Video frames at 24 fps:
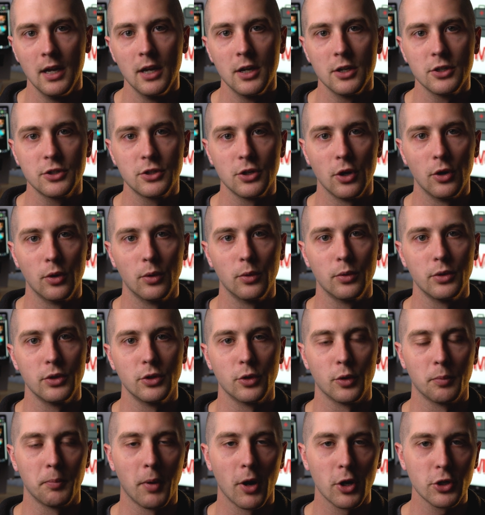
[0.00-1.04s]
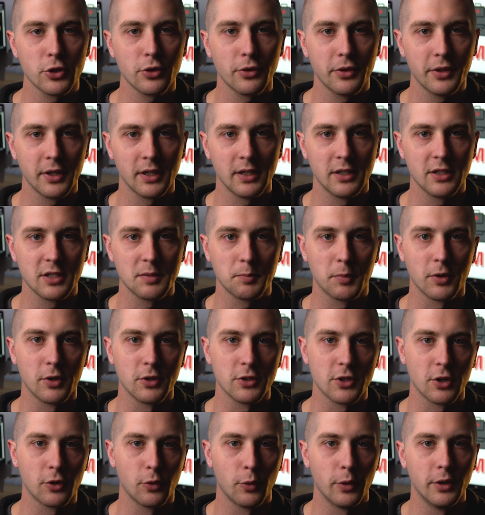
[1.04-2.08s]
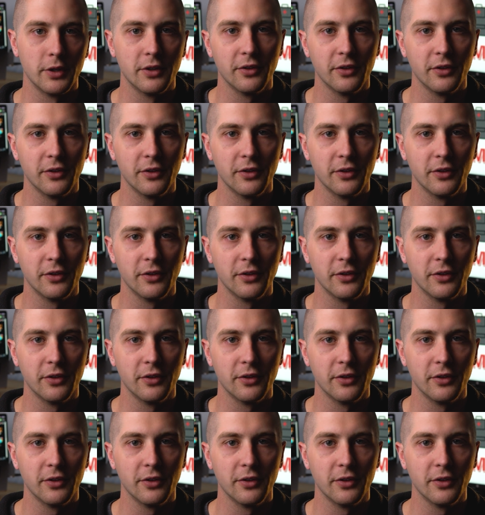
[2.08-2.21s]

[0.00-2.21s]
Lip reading: So your partial thickness burns are going